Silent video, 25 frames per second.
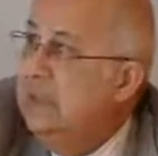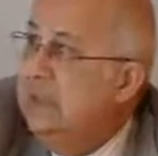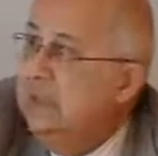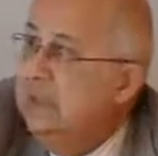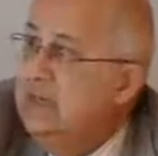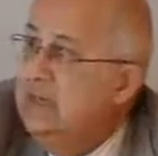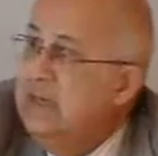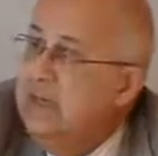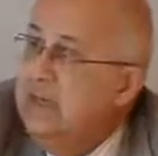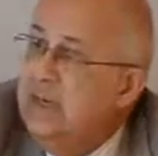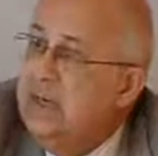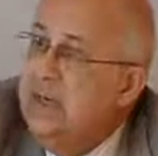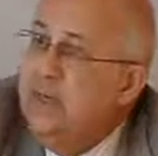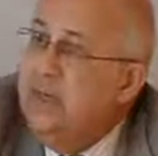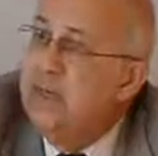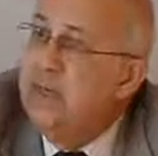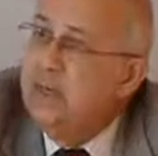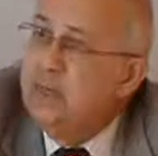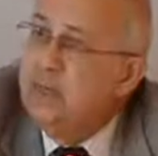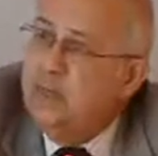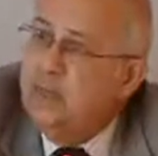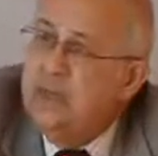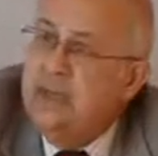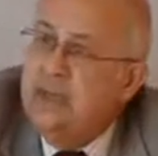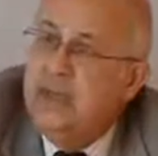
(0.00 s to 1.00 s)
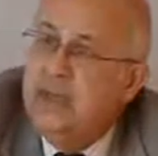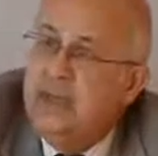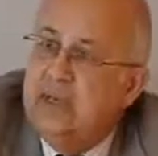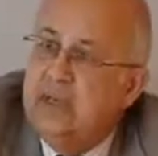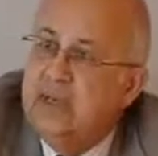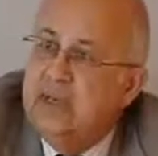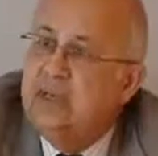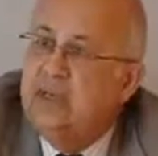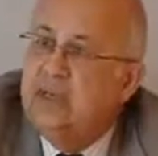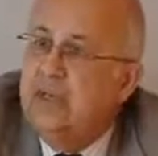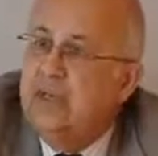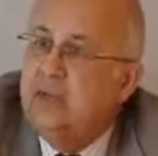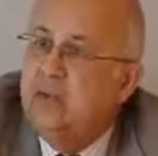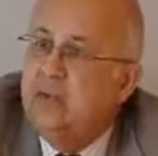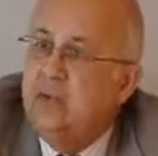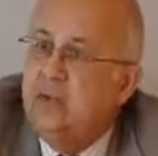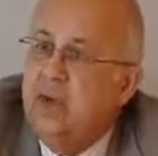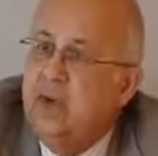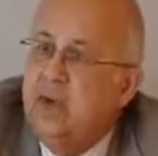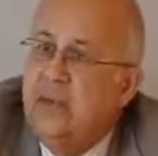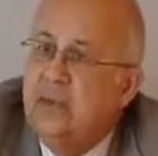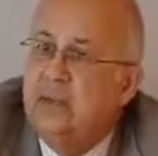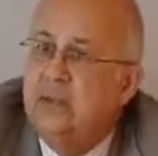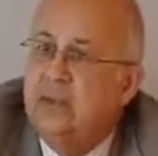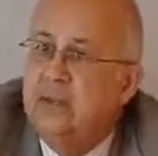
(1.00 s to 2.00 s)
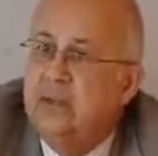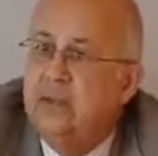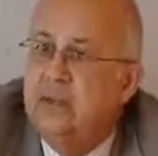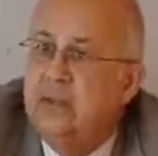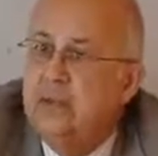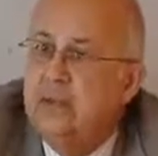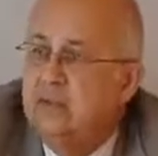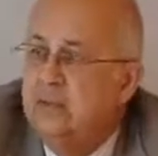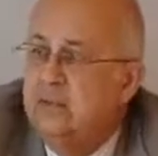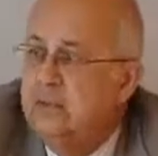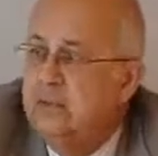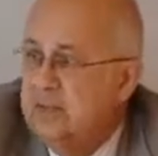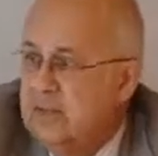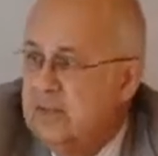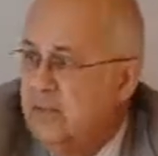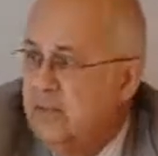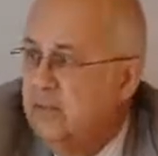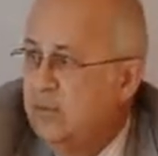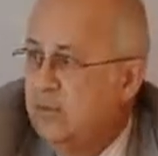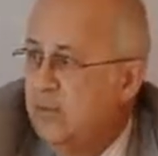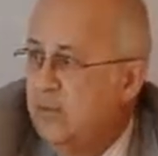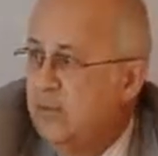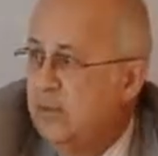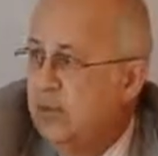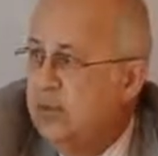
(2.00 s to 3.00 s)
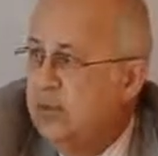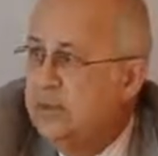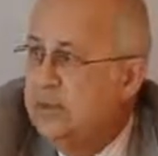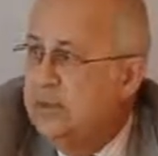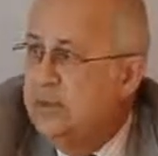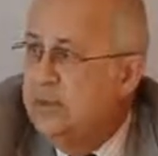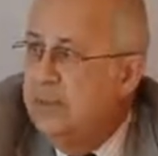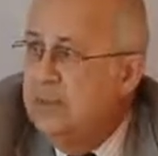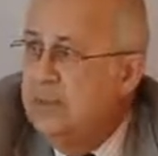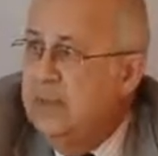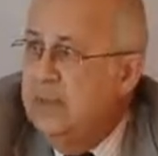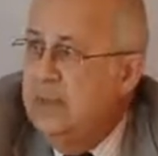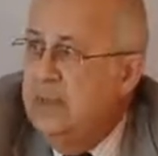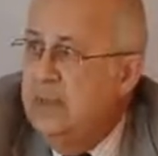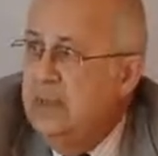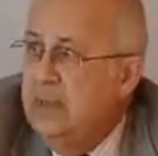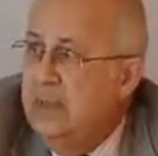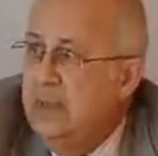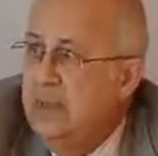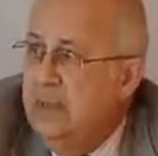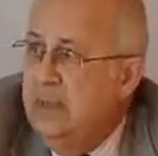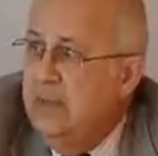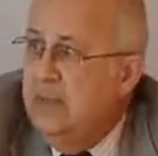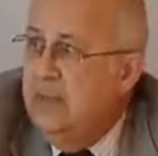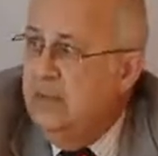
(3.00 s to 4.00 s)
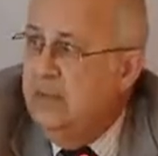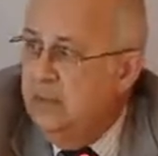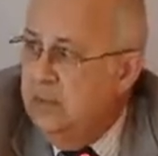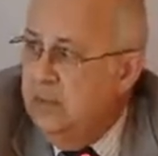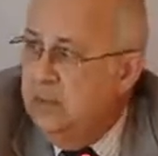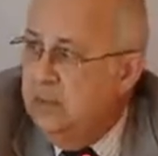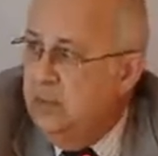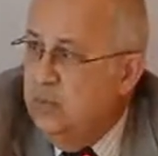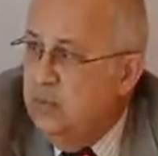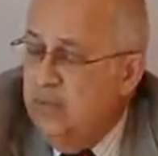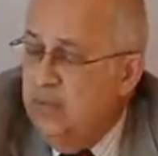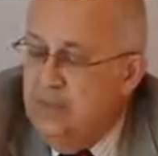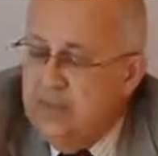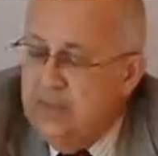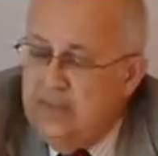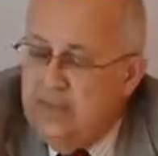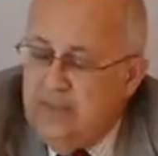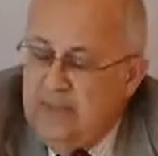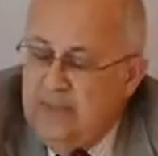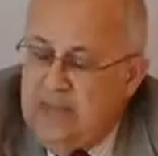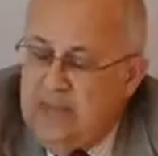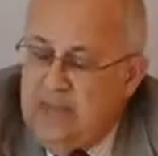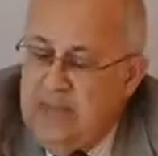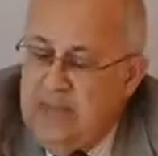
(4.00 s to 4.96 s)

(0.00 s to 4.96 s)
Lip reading: series, which may extend to 100 and some volumes of these works.